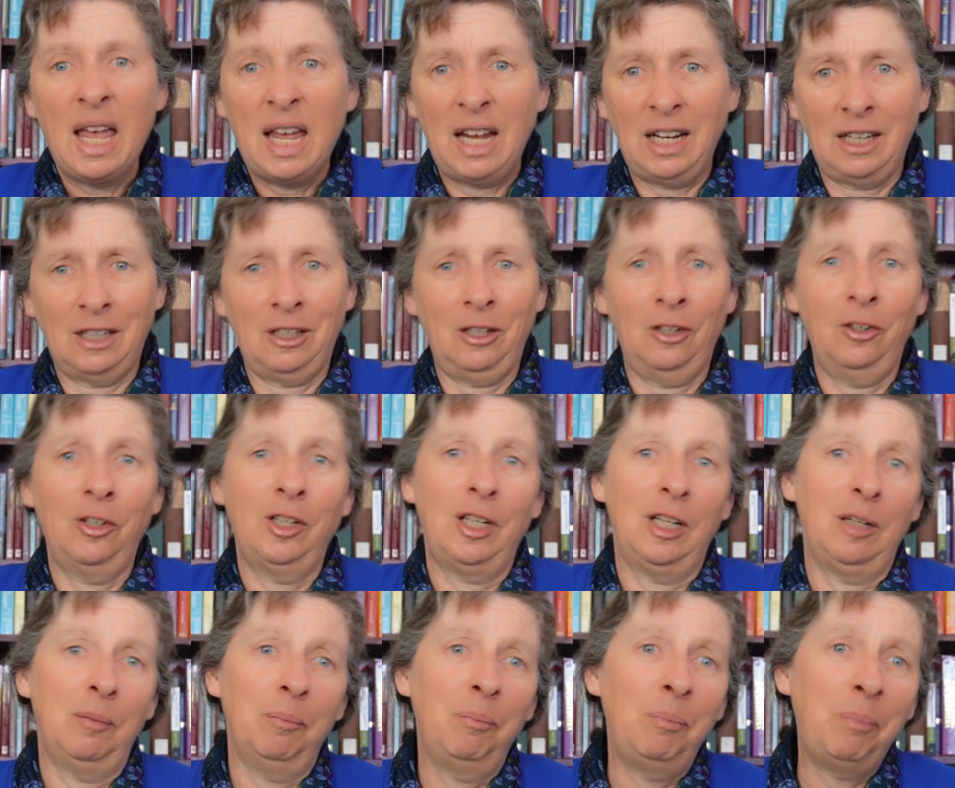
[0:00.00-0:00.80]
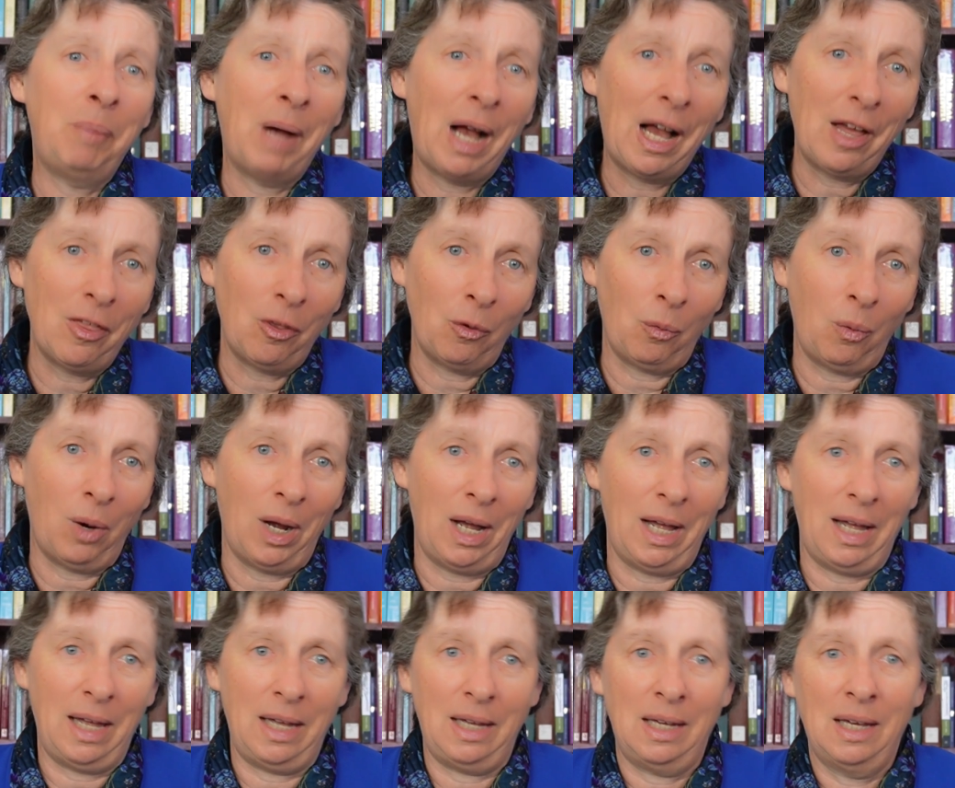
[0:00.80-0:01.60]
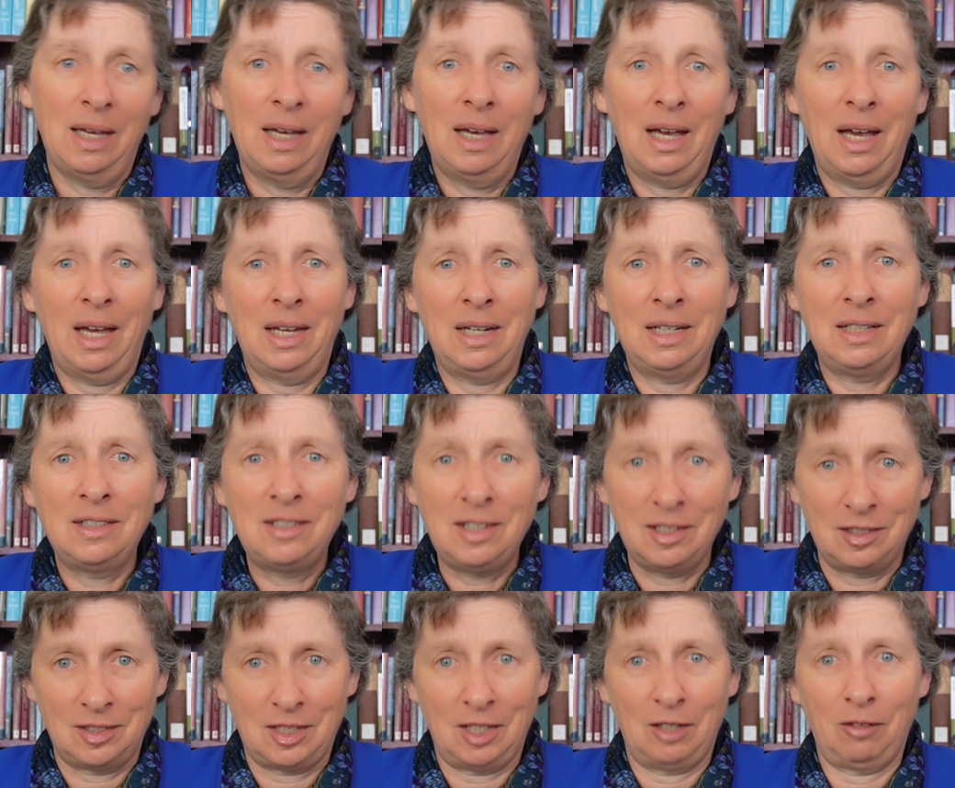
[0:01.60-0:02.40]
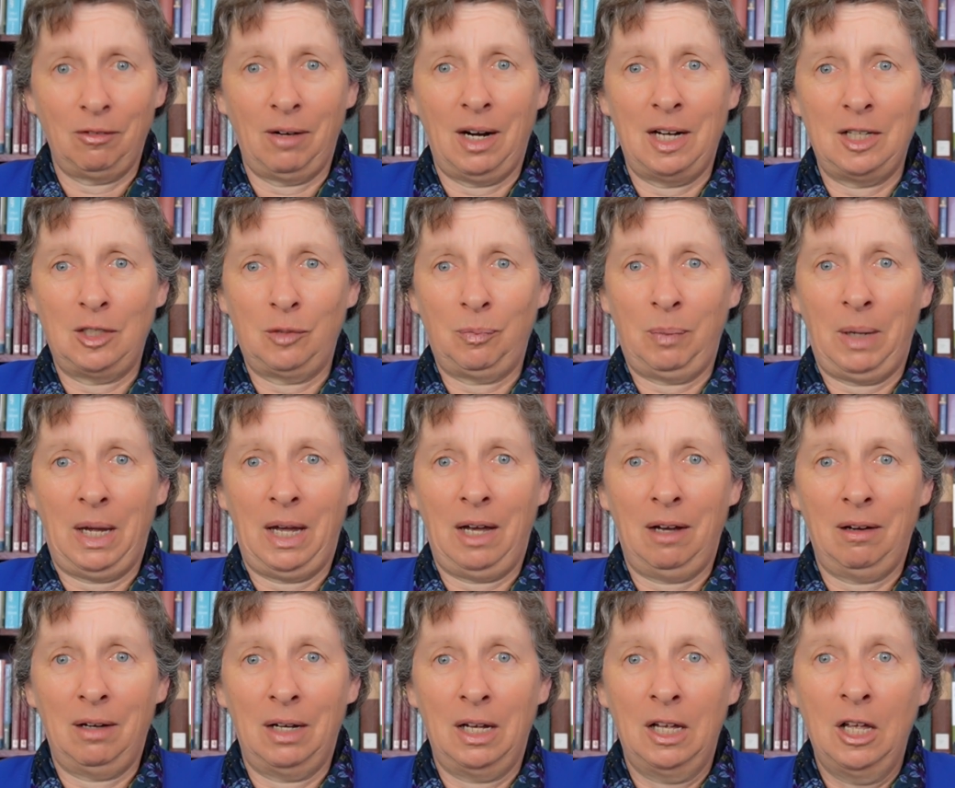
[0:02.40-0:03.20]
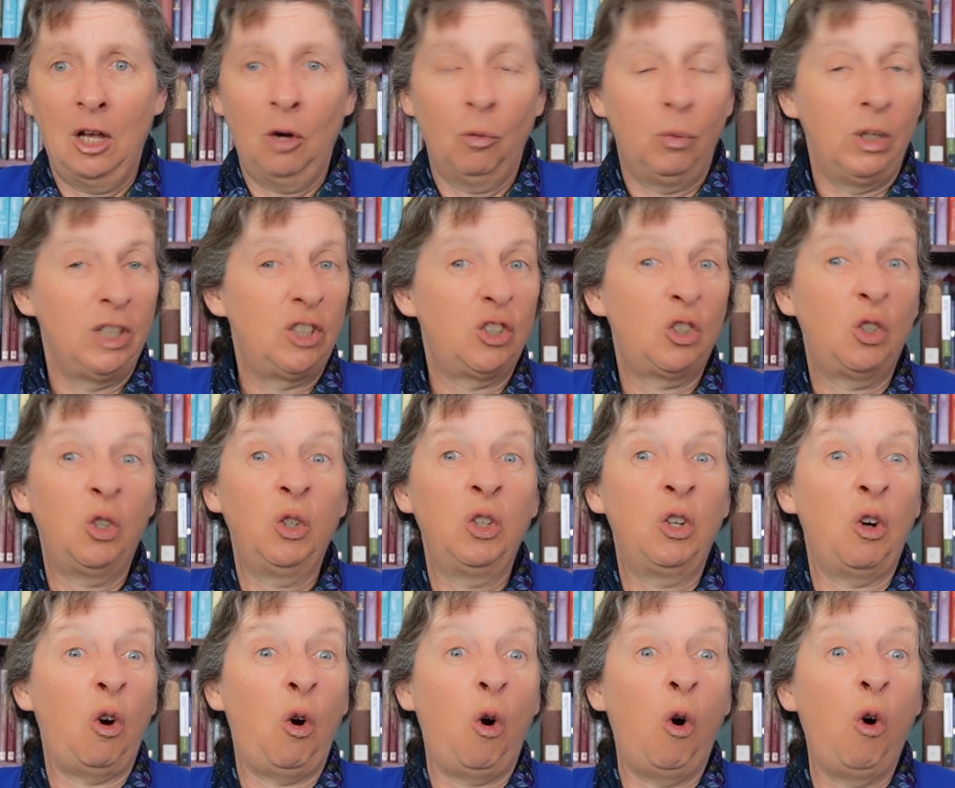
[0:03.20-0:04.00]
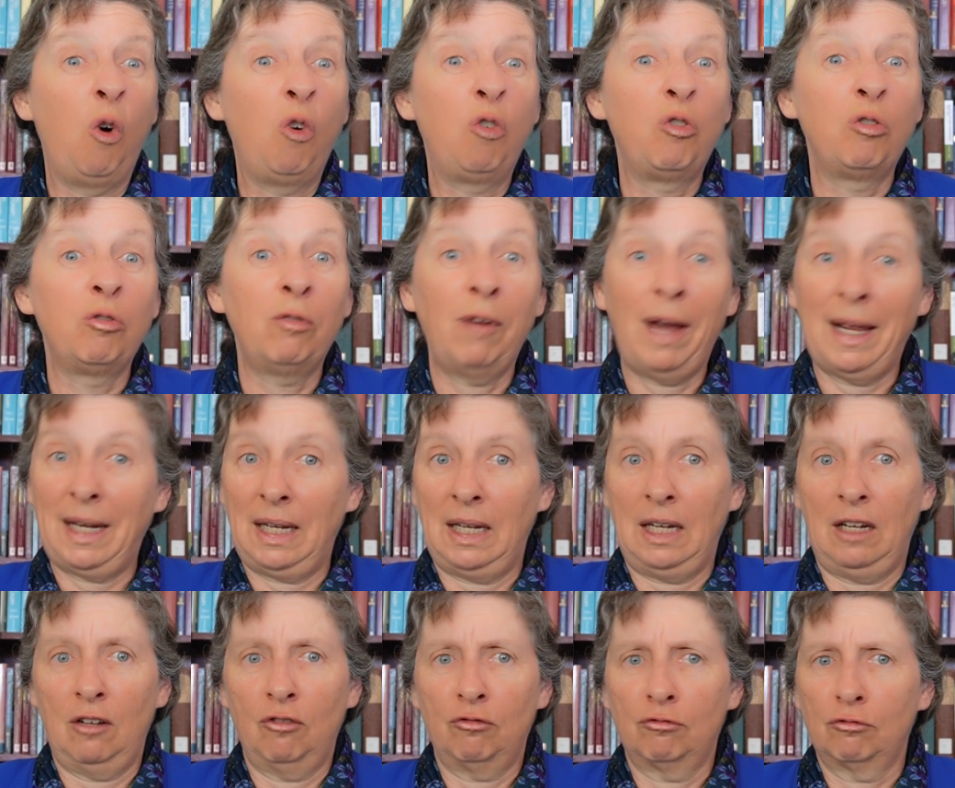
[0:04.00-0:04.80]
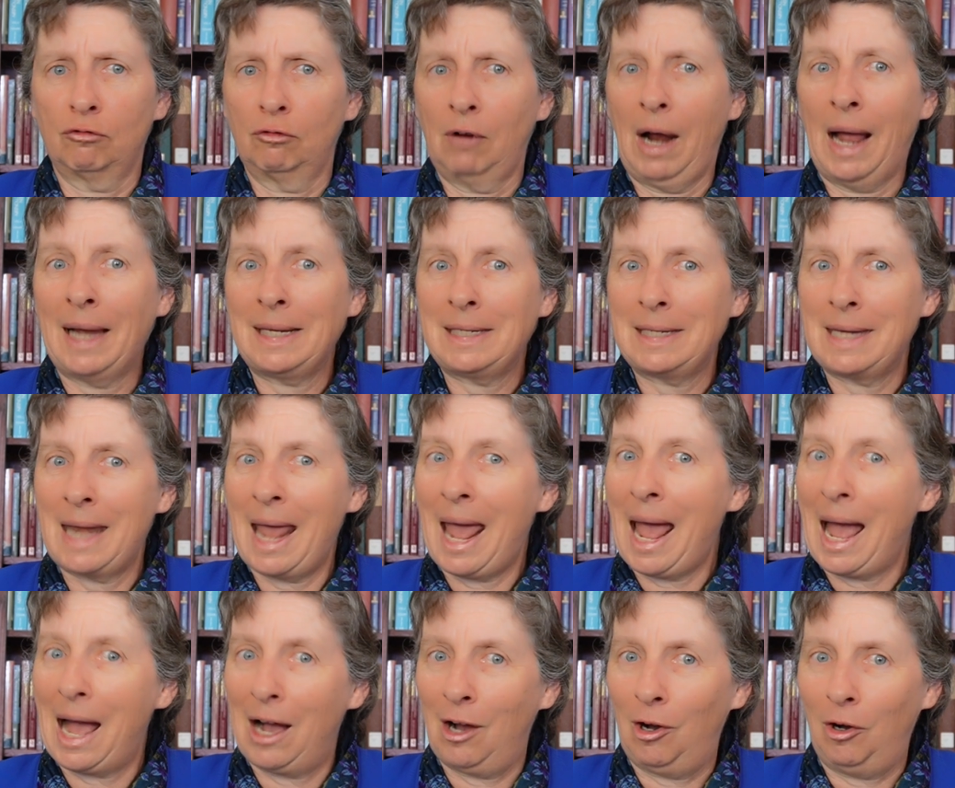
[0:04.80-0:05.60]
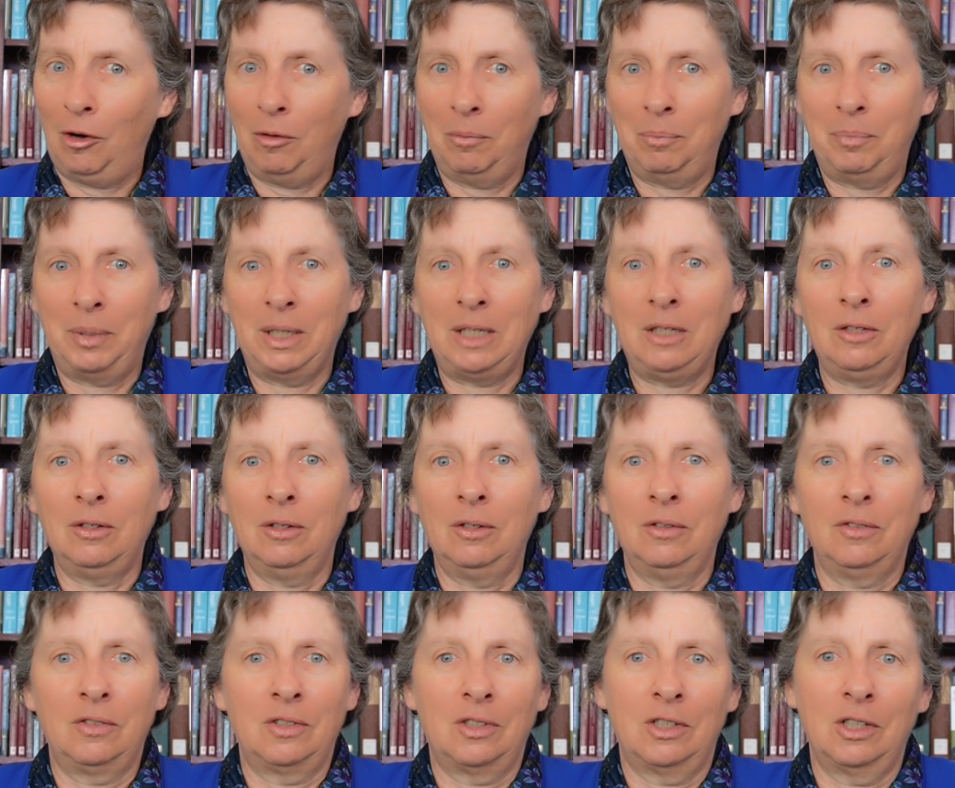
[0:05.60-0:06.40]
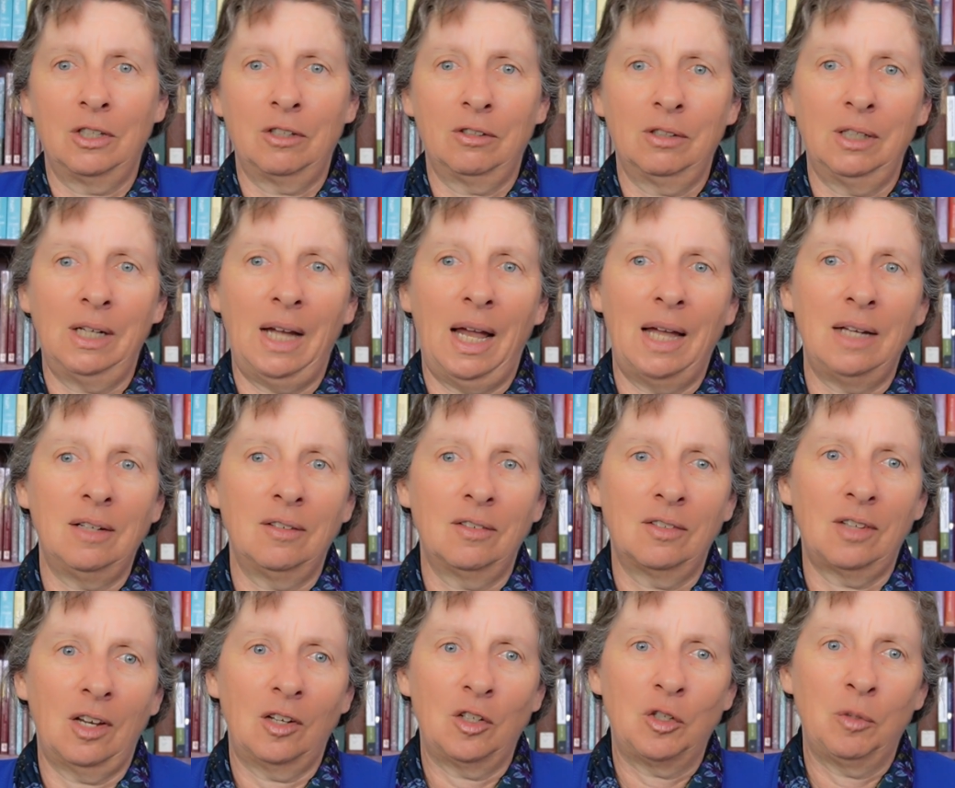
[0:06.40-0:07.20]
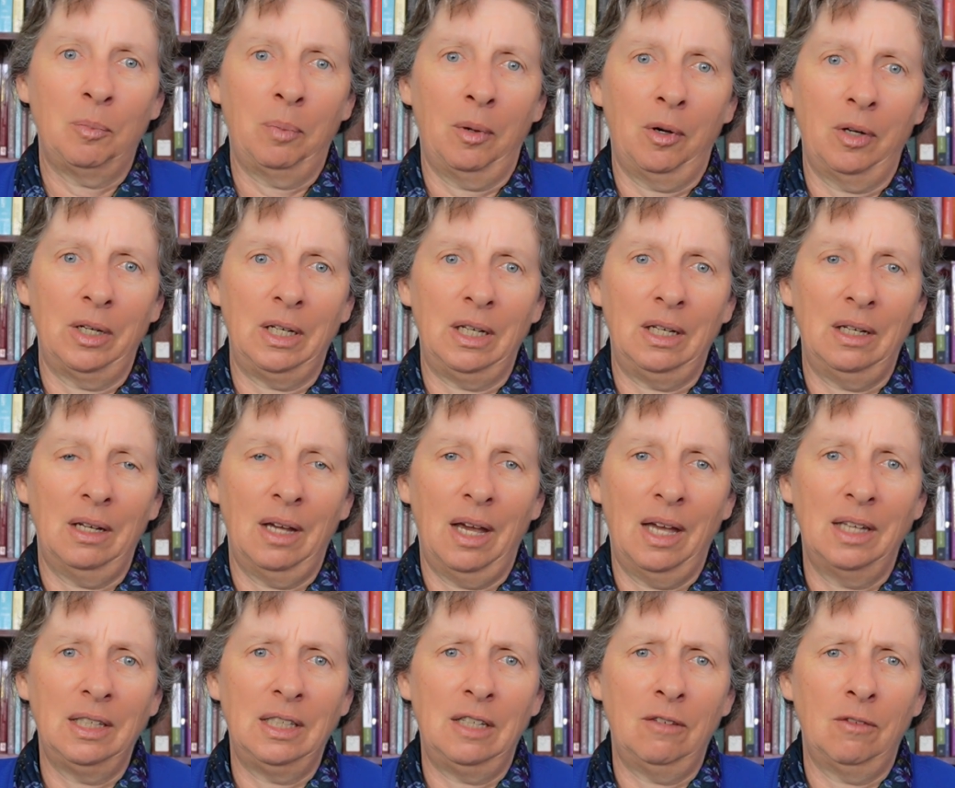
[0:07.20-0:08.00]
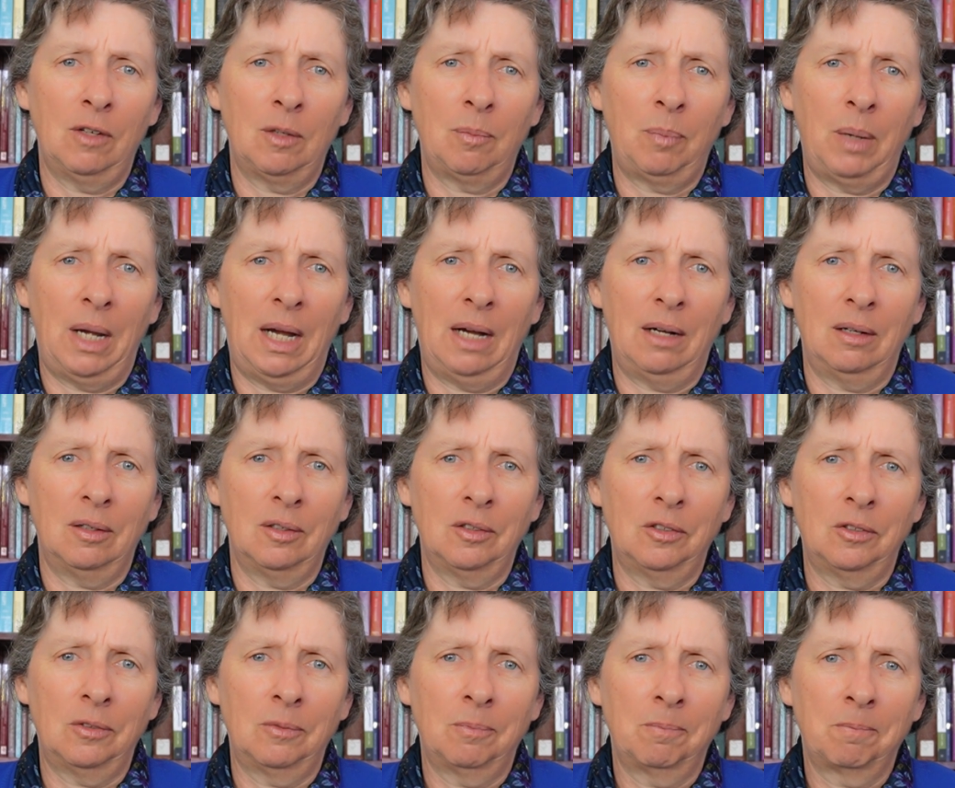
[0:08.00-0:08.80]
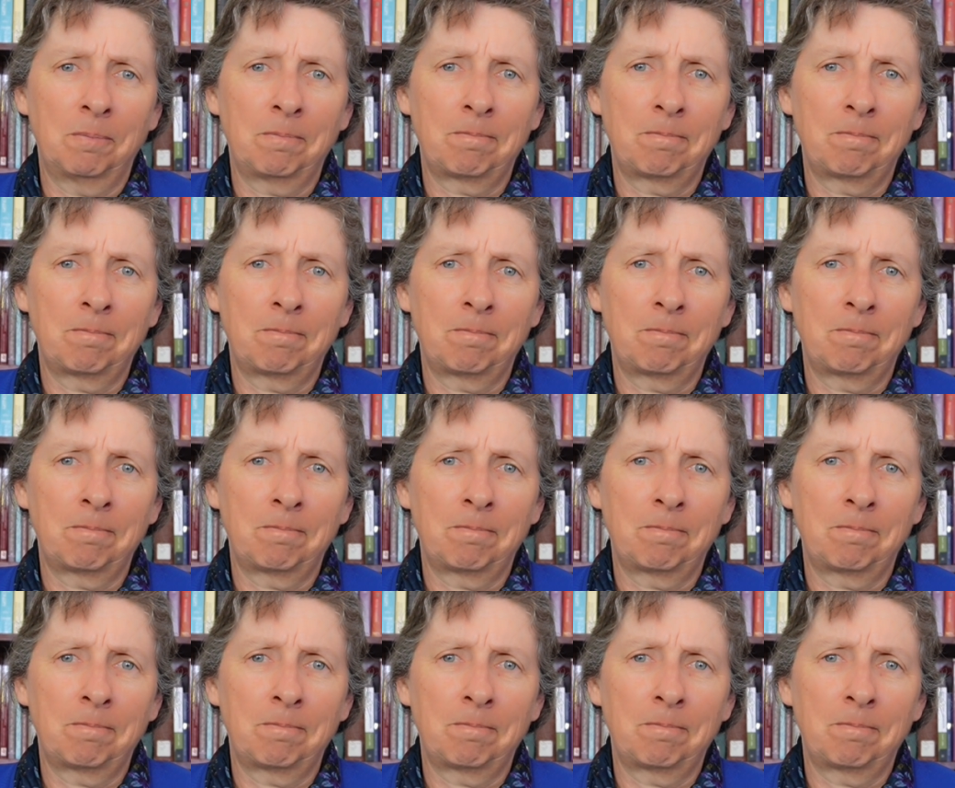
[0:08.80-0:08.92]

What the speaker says: including, by the way, an existing race power, which could already, right now, be used to create such a body and give it powers.